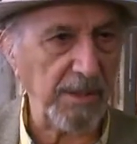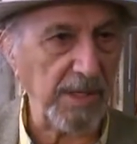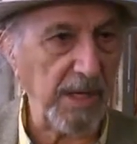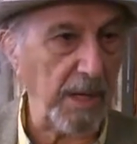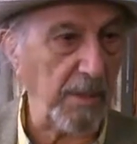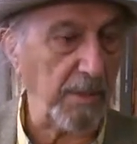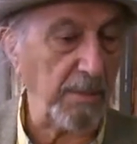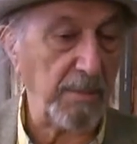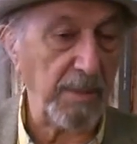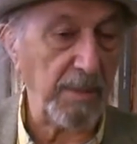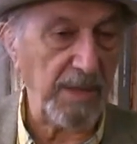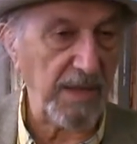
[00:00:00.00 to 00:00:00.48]

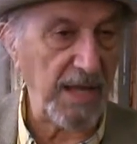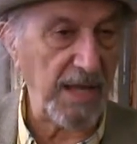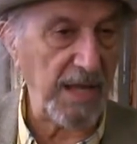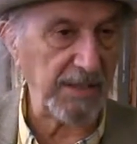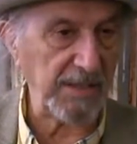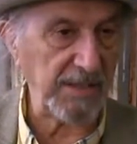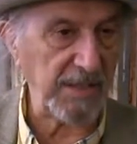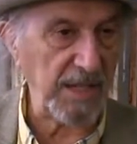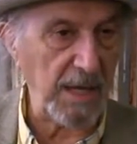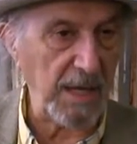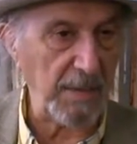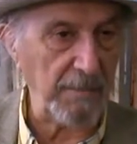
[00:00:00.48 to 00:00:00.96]
and by
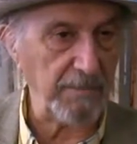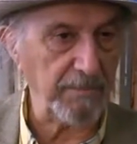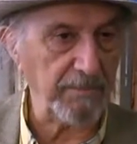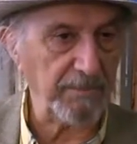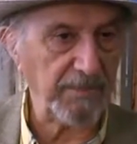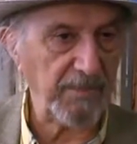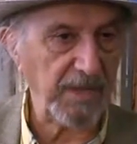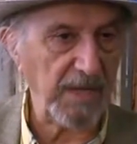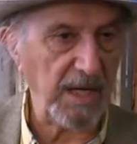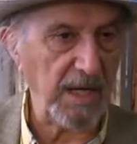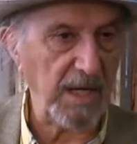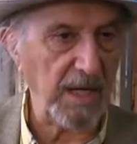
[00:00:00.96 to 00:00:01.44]
that time
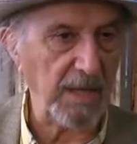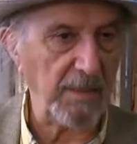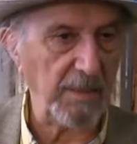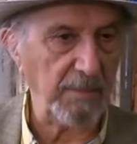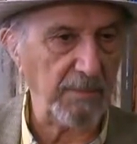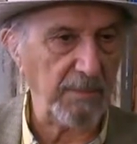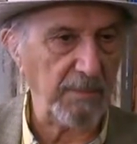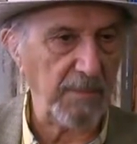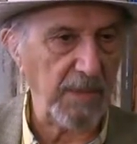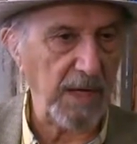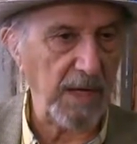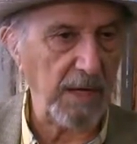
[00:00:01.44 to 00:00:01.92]

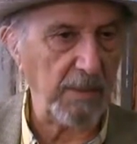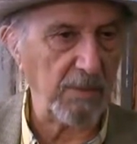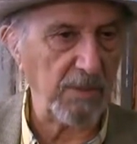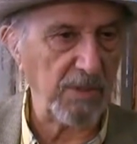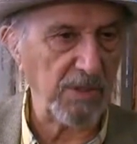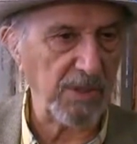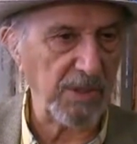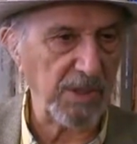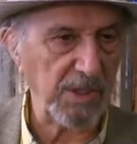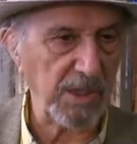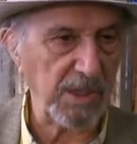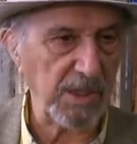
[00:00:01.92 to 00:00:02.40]
I
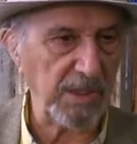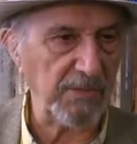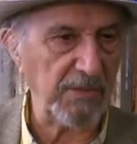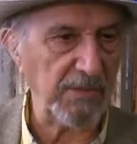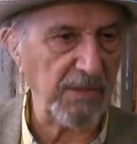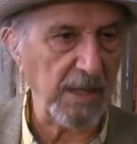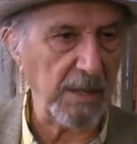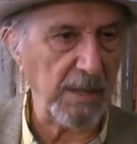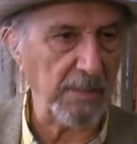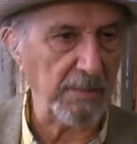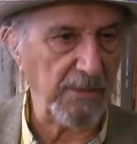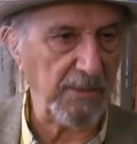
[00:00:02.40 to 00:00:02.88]
was
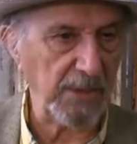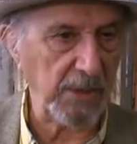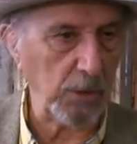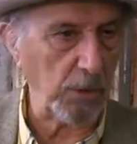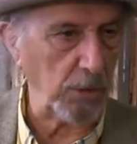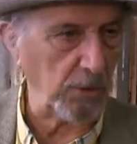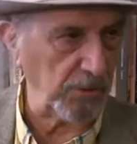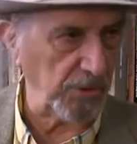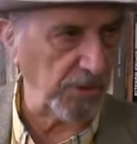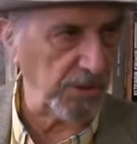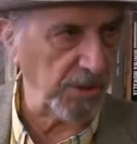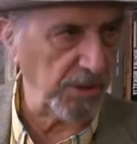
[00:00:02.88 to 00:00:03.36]
living up the
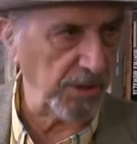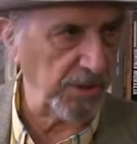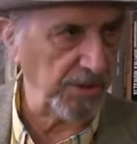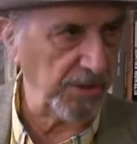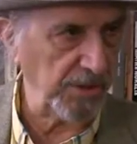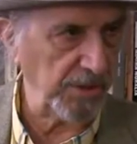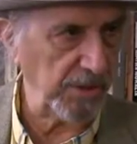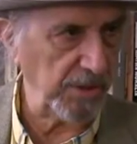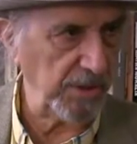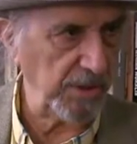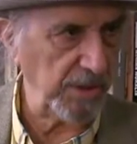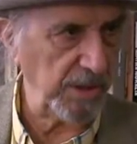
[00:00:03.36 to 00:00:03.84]
coast in
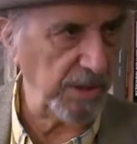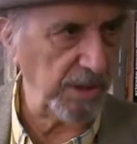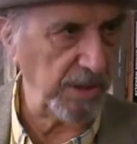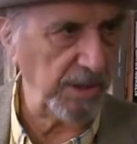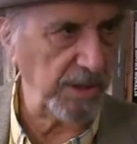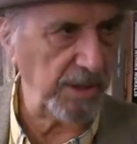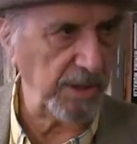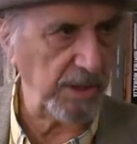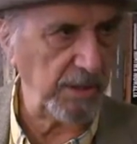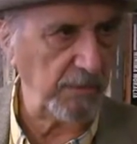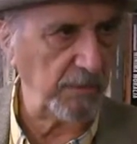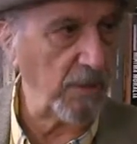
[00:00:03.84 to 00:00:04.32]

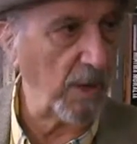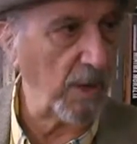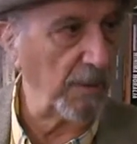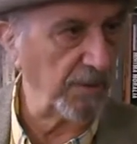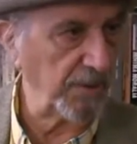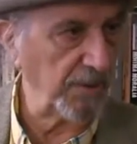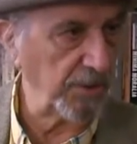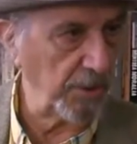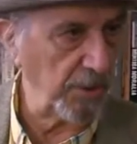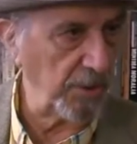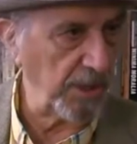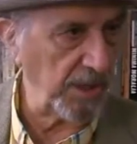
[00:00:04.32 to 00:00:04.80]

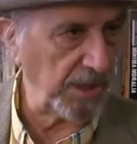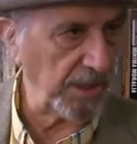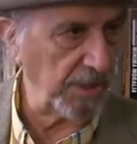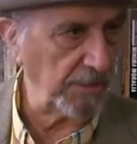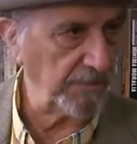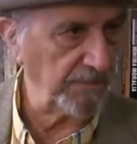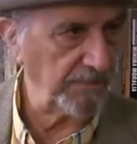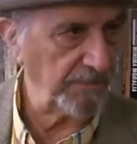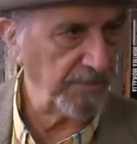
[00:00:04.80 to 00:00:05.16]
Roberts Creek,